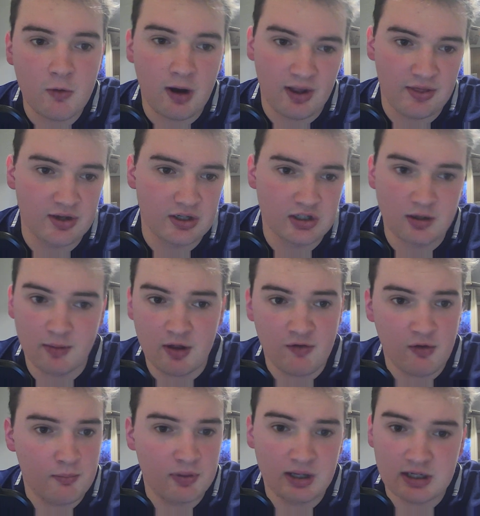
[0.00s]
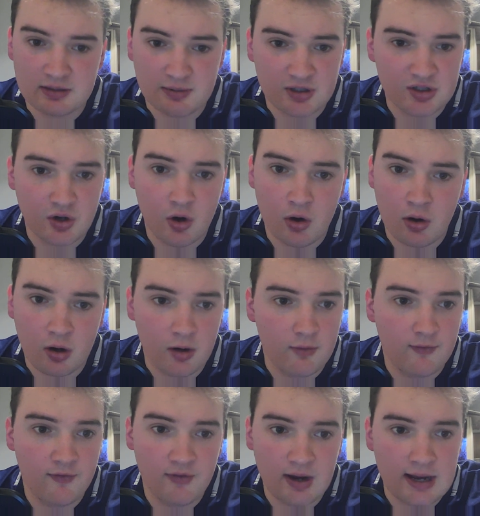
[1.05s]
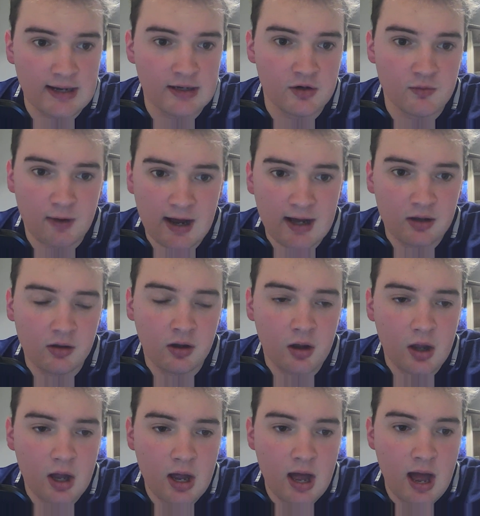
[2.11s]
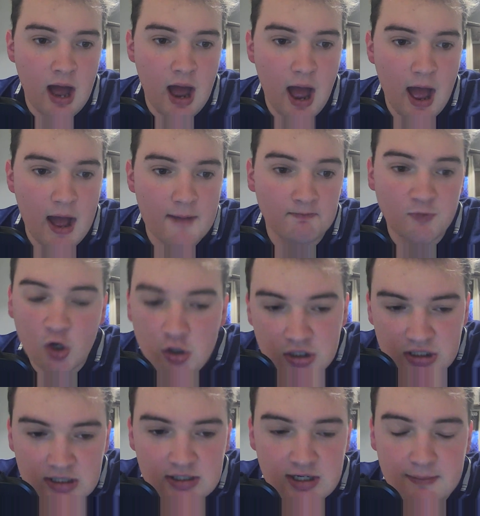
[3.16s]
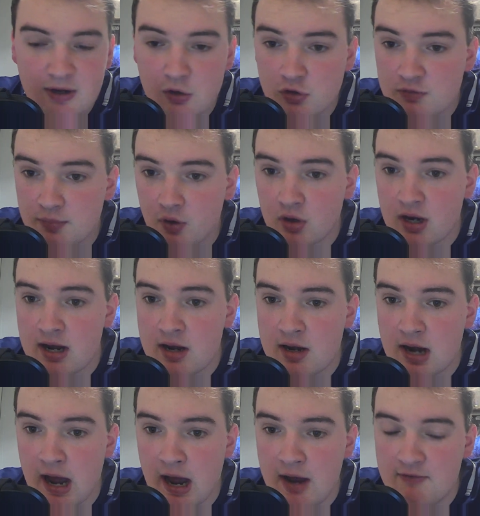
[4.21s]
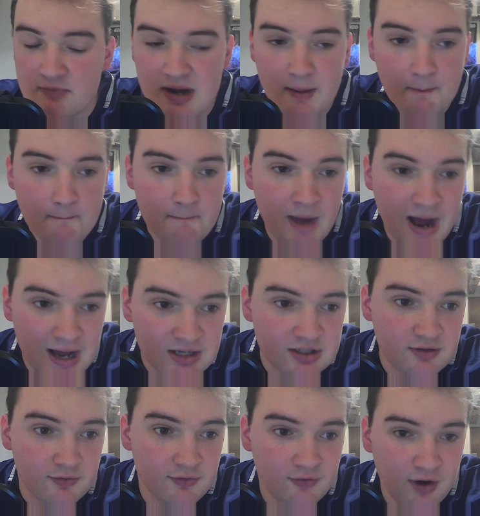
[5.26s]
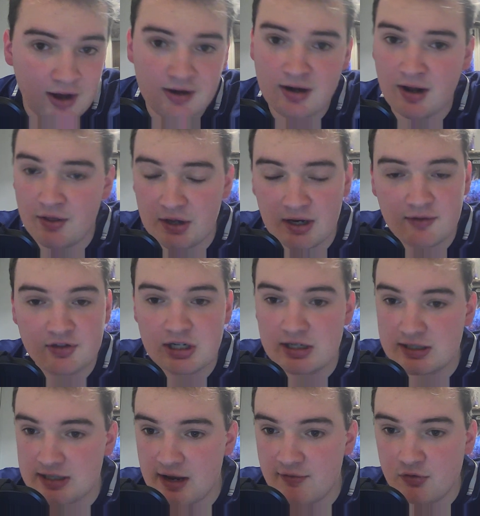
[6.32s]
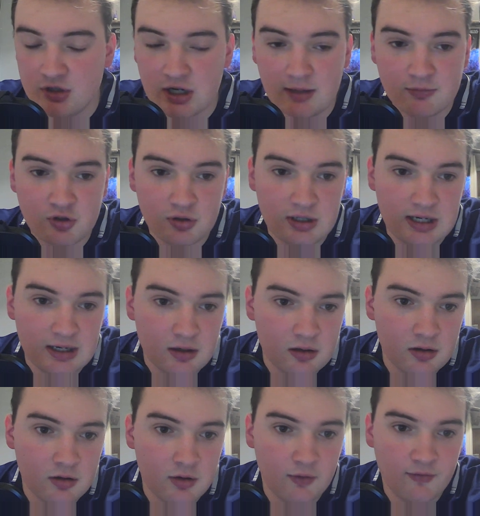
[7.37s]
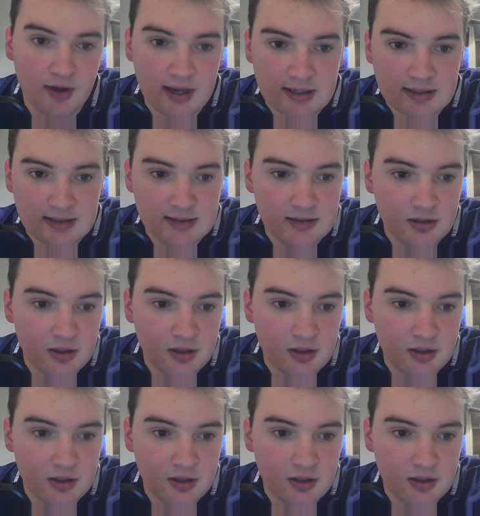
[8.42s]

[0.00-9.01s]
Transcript: I think some of the replacements are fine and well. Good to see Jamie Osborne in. I've been a massive fan, and I think I've said it several times on here, of his.